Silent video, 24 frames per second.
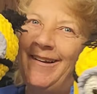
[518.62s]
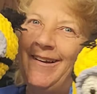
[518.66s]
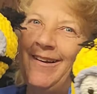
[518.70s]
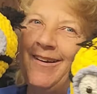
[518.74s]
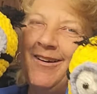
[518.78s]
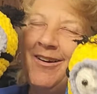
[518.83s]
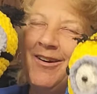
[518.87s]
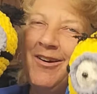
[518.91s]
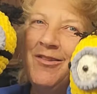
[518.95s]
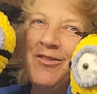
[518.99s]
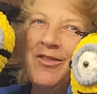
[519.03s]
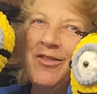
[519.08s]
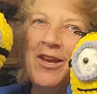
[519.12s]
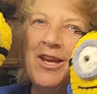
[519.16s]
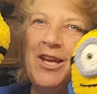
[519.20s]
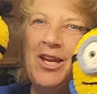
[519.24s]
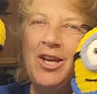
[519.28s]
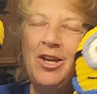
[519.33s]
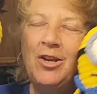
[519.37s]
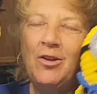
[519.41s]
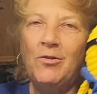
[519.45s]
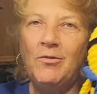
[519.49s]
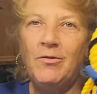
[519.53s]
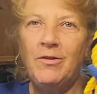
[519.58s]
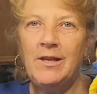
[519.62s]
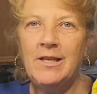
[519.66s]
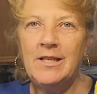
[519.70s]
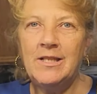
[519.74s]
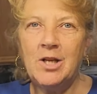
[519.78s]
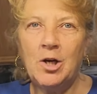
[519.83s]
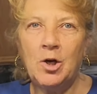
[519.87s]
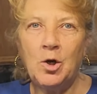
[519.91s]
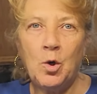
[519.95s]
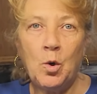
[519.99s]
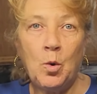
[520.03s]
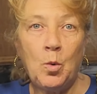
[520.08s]
Are they cute? These
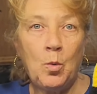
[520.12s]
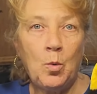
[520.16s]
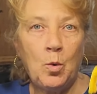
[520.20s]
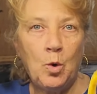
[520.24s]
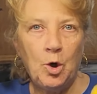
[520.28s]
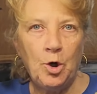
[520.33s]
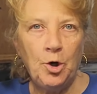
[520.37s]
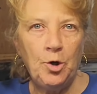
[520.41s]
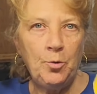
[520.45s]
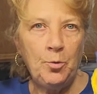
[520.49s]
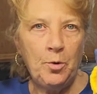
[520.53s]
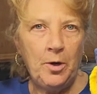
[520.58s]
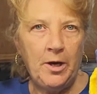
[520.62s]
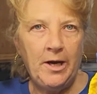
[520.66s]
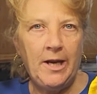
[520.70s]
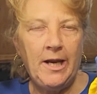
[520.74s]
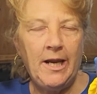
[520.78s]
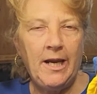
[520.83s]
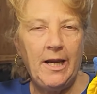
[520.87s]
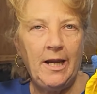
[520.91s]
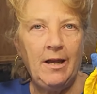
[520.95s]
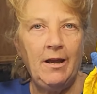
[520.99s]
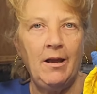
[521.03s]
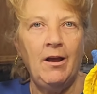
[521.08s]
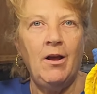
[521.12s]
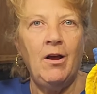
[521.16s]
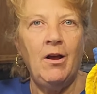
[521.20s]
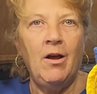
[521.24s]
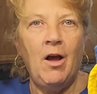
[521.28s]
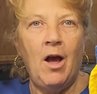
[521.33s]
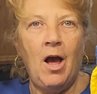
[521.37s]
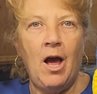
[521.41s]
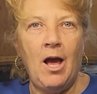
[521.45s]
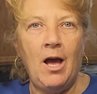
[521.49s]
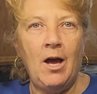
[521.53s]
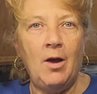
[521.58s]
are award-winning
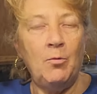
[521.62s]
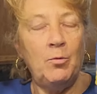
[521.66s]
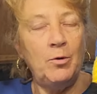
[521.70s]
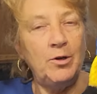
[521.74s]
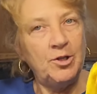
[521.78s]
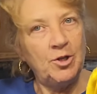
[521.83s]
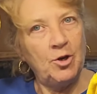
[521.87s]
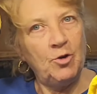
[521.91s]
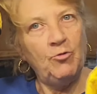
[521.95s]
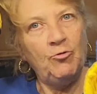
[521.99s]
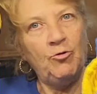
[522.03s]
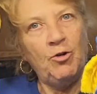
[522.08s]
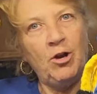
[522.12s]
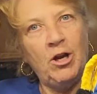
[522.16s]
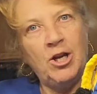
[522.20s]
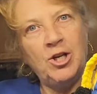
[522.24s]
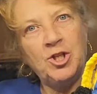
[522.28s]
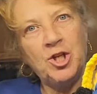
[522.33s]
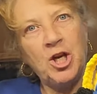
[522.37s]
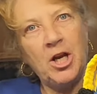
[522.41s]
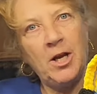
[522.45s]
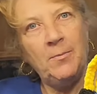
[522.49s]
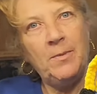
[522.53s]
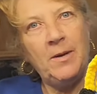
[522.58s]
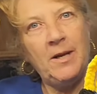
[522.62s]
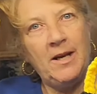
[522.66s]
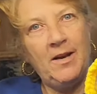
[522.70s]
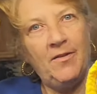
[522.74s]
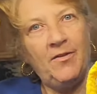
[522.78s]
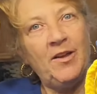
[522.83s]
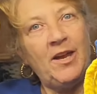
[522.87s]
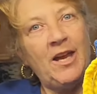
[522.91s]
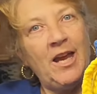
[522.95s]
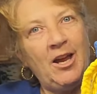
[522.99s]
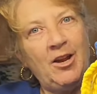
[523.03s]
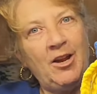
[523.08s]
Reserve Grand Champion at
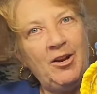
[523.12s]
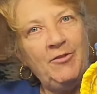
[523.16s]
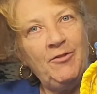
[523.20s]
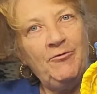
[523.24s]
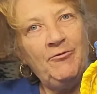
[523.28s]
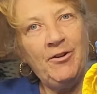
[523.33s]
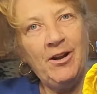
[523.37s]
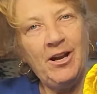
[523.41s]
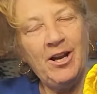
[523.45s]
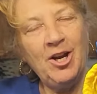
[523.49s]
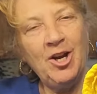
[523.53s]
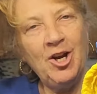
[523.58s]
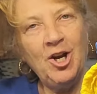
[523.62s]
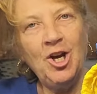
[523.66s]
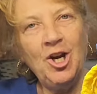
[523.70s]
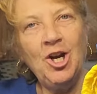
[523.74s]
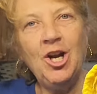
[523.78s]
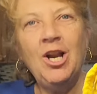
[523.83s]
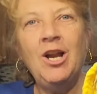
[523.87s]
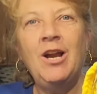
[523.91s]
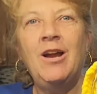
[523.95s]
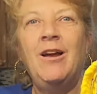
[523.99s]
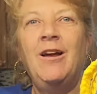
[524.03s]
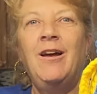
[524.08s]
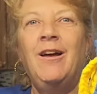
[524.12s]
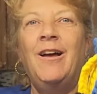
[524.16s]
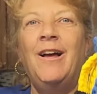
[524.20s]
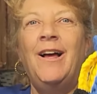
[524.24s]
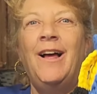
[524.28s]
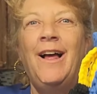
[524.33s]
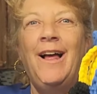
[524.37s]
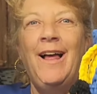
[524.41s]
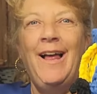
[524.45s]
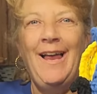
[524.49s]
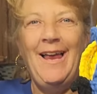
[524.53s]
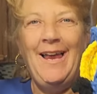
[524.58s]
the county fair,
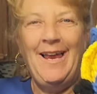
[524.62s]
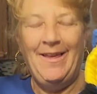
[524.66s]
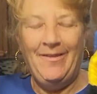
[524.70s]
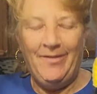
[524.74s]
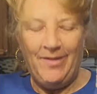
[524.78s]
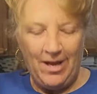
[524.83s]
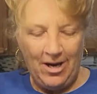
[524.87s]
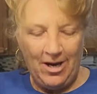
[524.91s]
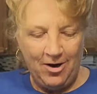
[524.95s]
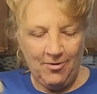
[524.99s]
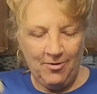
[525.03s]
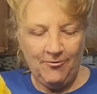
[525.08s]
and they are